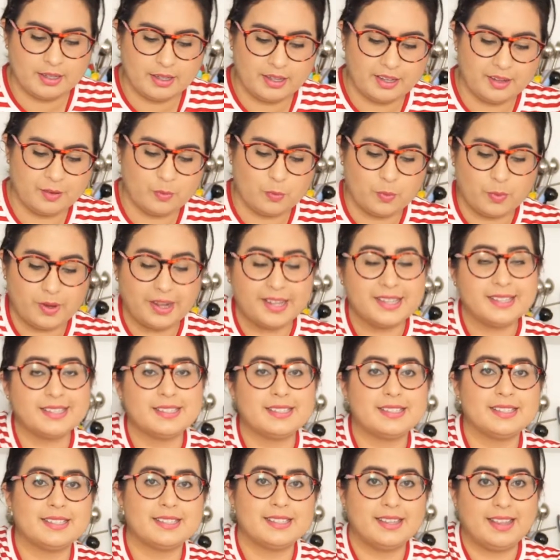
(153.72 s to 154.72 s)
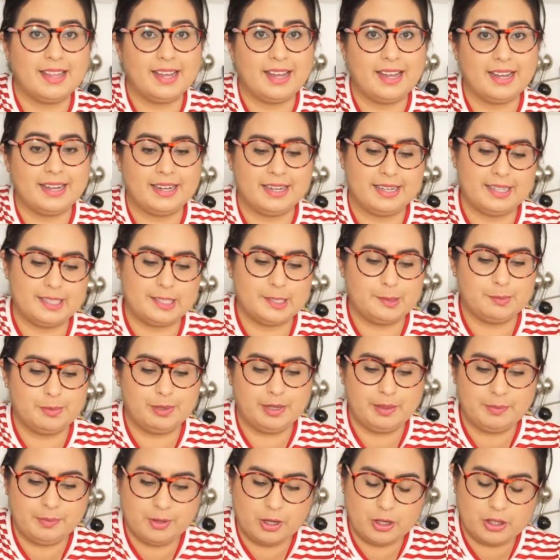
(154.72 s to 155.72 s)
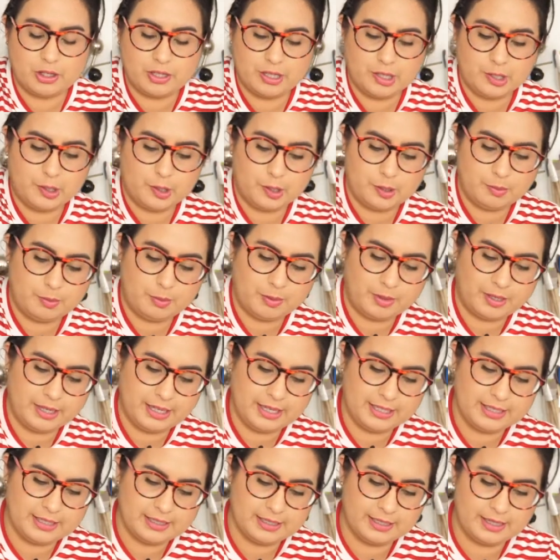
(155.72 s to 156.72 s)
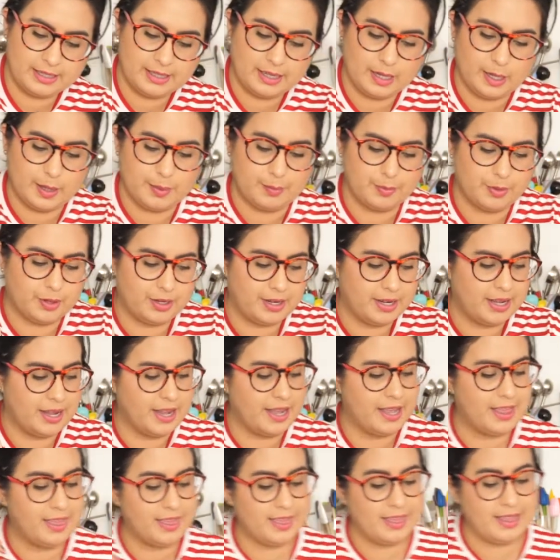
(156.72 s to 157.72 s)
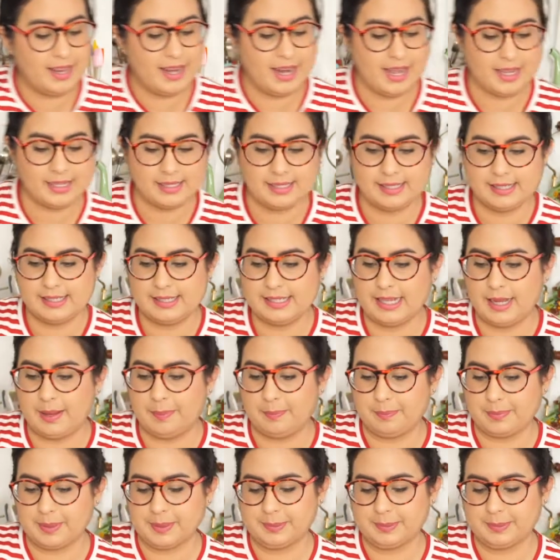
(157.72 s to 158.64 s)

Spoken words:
And once that is pretty much incorporated, I'm gonna add the last step.